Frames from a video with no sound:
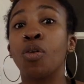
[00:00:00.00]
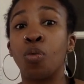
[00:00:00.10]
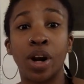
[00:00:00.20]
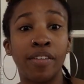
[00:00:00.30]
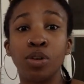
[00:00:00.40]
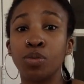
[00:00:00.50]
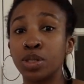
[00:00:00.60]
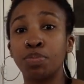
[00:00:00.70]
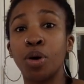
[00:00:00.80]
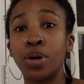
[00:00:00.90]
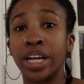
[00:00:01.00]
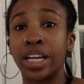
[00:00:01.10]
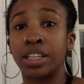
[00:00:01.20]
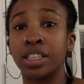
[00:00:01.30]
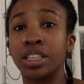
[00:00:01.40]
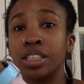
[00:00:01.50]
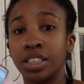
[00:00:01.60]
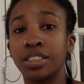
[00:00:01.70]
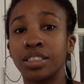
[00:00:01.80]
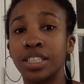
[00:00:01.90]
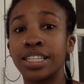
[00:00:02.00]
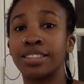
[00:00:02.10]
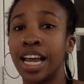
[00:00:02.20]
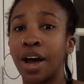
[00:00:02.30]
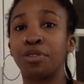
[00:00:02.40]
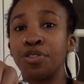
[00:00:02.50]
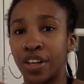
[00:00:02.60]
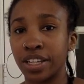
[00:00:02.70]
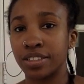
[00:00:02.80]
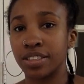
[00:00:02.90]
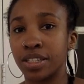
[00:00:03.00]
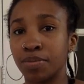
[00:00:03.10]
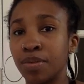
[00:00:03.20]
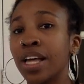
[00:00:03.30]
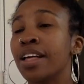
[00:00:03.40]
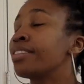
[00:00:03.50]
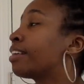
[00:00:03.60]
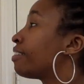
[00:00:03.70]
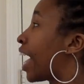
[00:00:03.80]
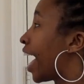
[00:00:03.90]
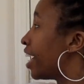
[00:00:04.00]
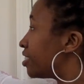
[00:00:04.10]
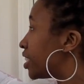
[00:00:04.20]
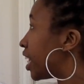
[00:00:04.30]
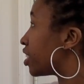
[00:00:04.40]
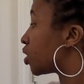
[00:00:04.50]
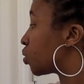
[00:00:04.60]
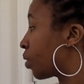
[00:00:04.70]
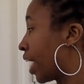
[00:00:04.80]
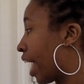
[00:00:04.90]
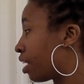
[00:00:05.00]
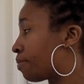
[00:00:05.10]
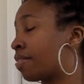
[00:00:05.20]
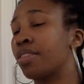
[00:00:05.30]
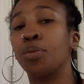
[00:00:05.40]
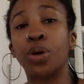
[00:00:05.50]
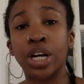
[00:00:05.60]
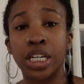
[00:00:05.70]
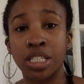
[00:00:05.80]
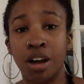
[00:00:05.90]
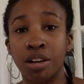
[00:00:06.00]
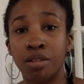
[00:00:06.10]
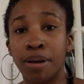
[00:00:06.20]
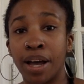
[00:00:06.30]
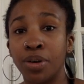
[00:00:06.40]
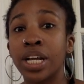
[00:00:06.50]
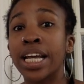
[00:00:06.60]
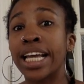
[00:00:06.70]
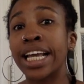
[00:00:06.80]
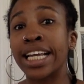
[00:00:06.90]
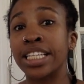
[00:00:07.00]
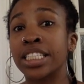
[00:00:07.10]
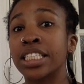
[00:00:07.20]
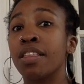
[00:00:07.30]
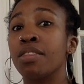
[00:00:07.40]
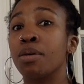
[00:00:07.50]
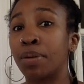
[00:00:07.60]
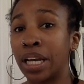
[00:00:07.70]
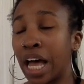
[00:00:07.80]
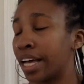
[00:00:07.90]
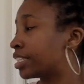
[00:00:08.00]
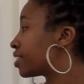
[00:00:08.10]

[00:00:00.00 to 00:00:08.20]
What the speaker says: Whatever was broken is now fixed. The last story element that we're going to talk about is the plot.